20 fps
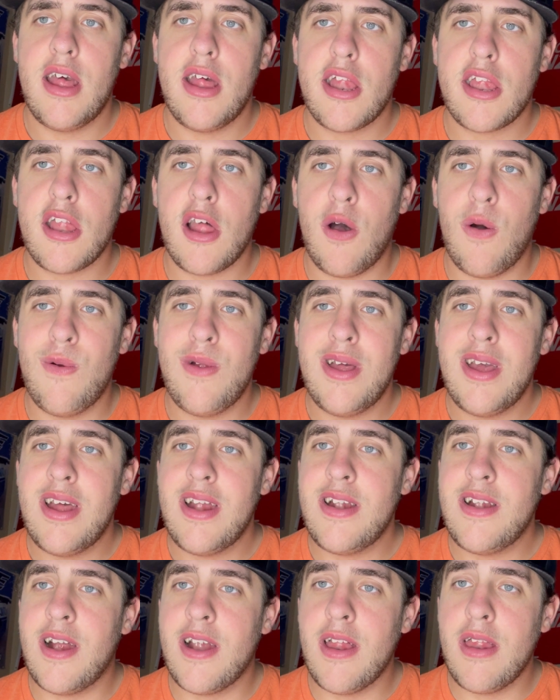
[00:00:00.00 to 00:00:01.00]
So
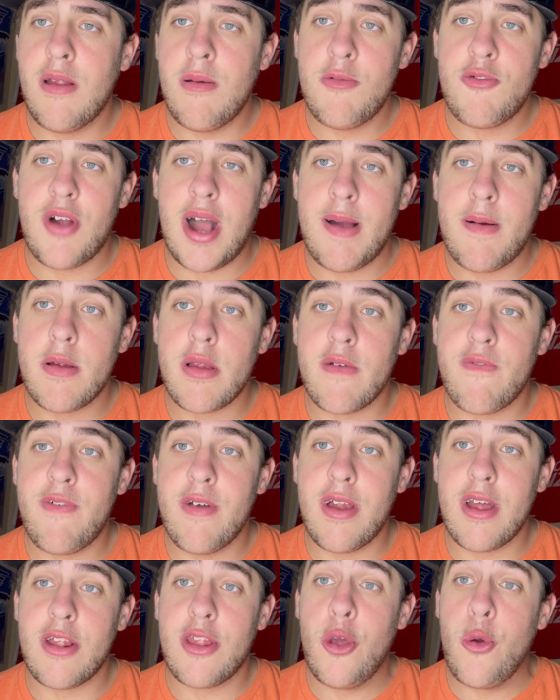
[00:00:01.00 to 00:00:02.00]
none of them drivers are
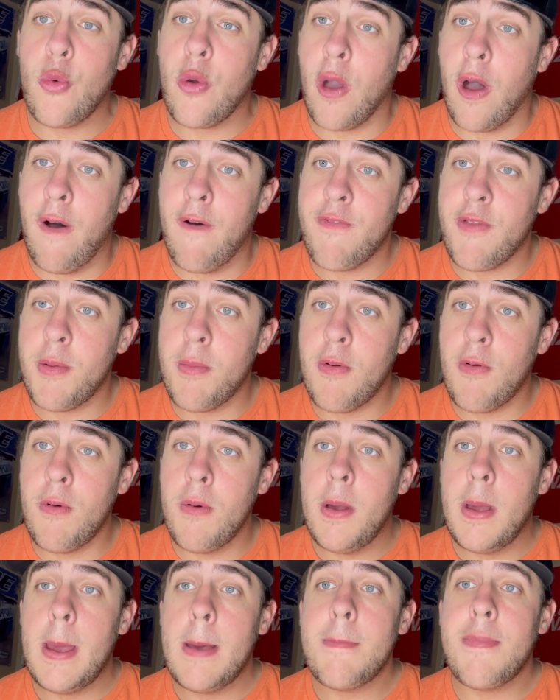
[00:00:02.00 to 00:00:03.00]
feeling too
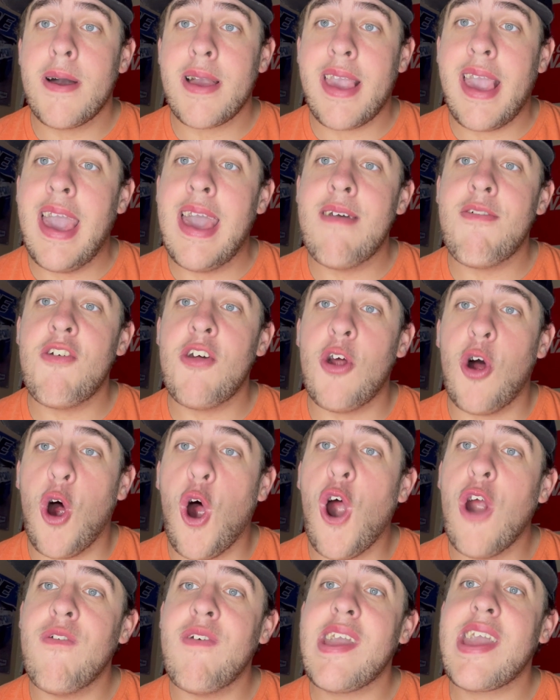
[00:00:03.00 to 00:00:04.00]
comfortable, but Kevin
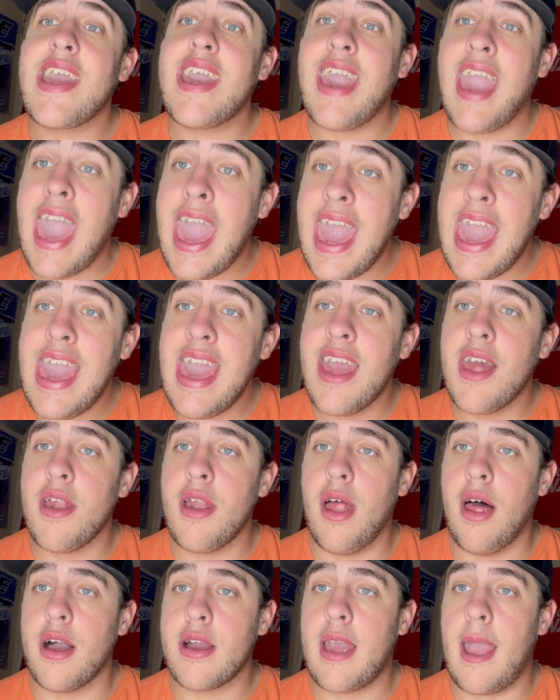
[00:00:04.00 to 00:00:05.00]
Harvick can
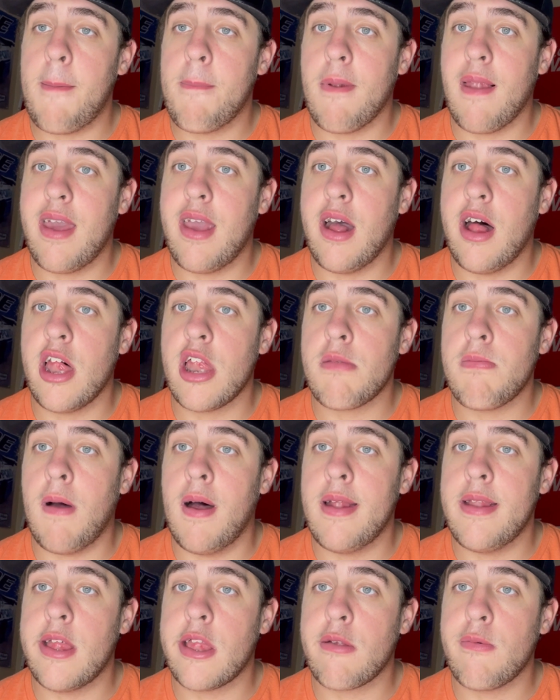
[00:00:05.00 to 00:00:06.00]
lock a playoff
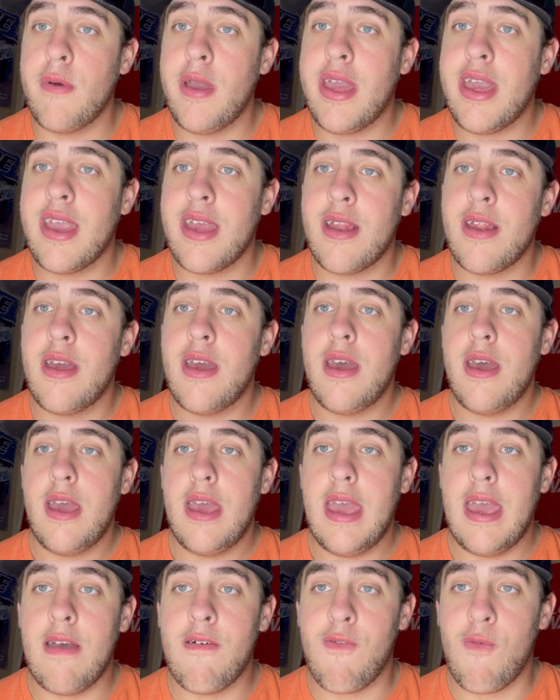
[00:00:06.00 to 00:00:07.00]
spot this weekend
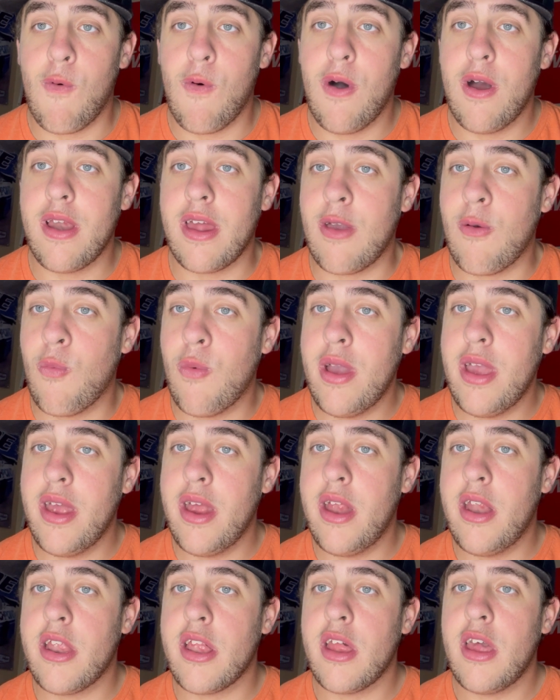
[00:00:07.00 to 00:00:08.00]
if one, he
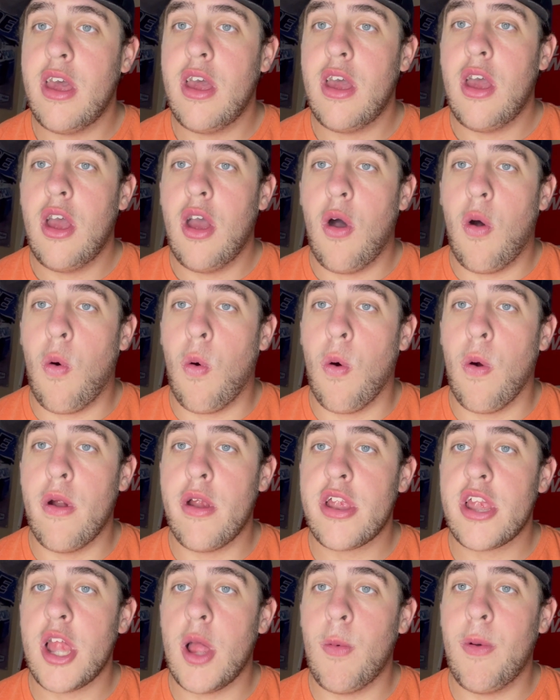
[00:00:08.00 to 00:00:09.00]
wins, or
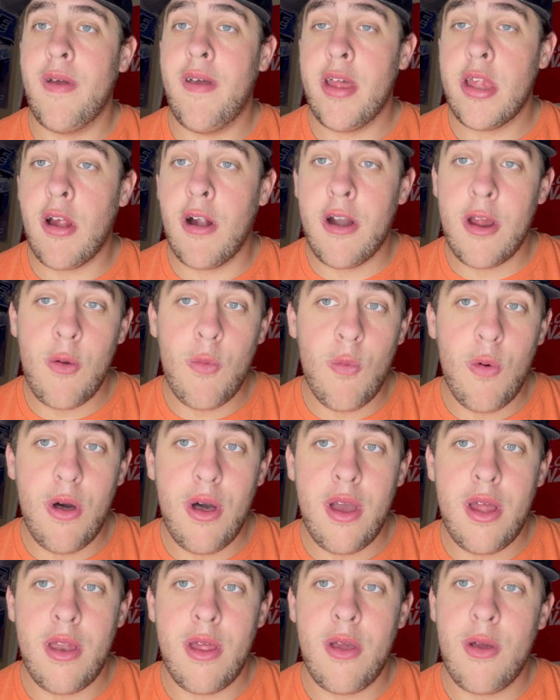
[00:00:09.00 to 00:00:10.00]
someone that's already
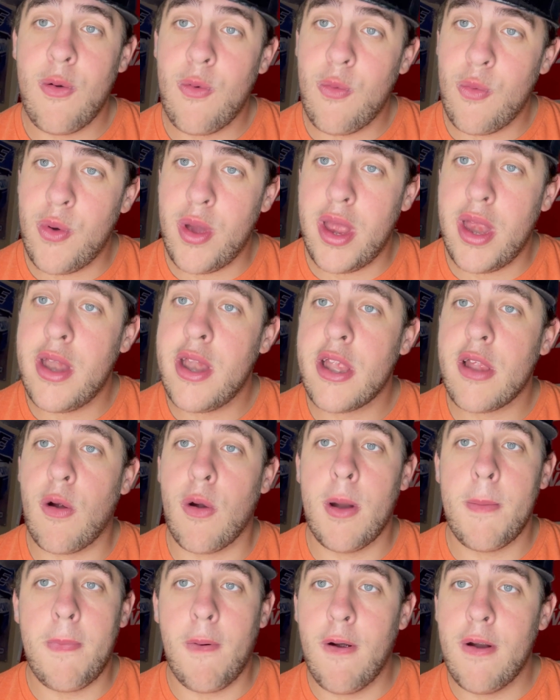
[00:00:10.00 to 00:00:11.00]
won wins, or
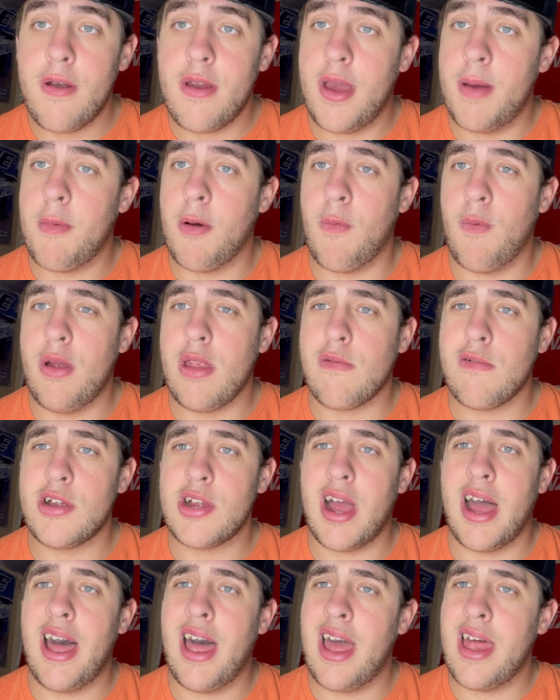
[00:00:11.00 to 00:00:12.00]
a part-timer wins, which
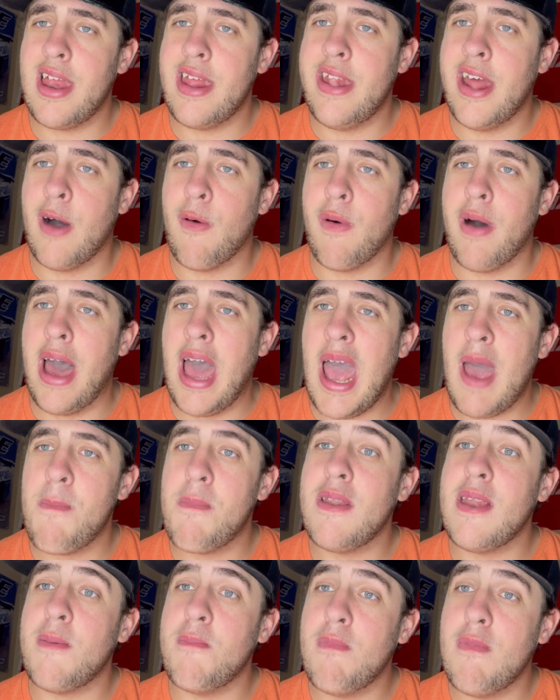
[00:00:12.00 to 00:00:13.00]
I highly doubt will
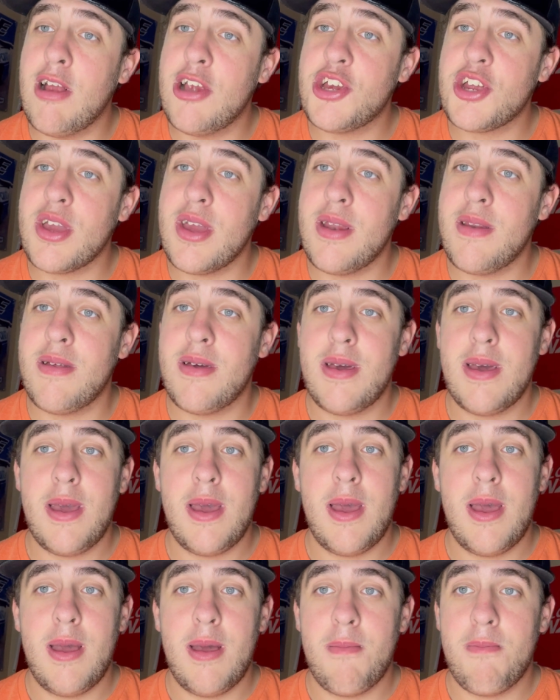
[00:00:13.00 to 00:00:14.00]
happen at Michigan,
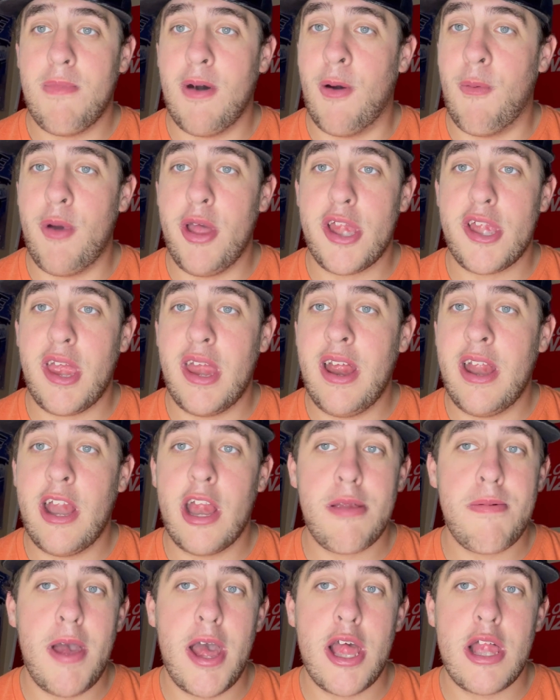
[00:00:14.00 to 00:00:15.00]
but we've seen it
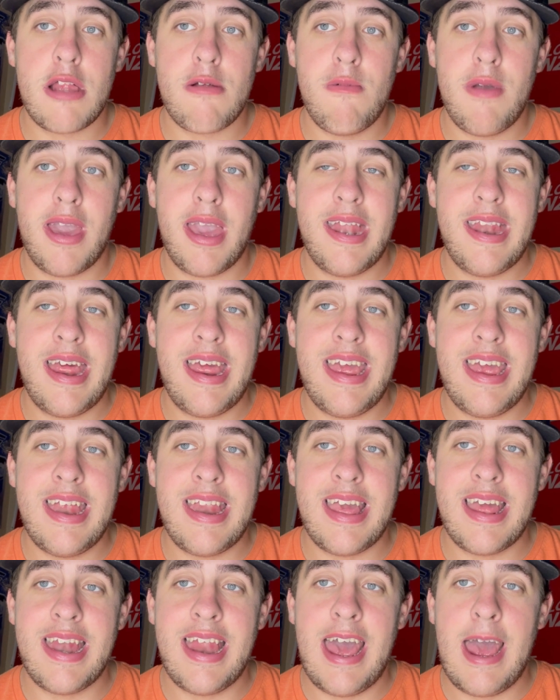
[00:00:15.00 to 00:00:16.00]
this past weekend at
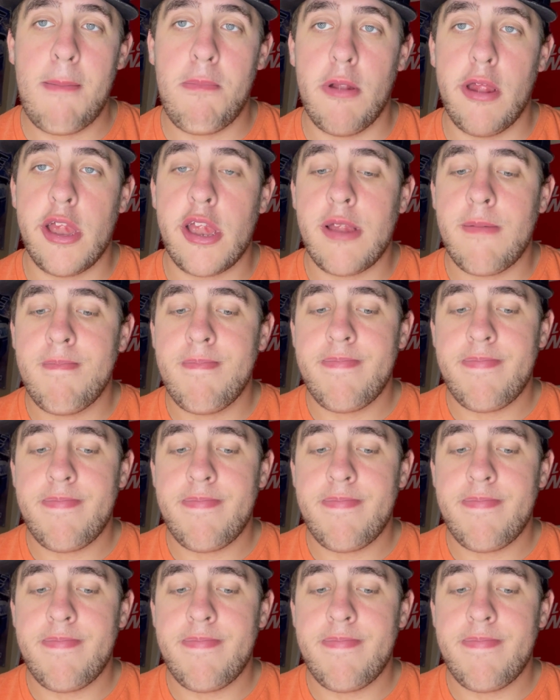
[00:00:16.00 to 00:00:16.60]
Indianapolis.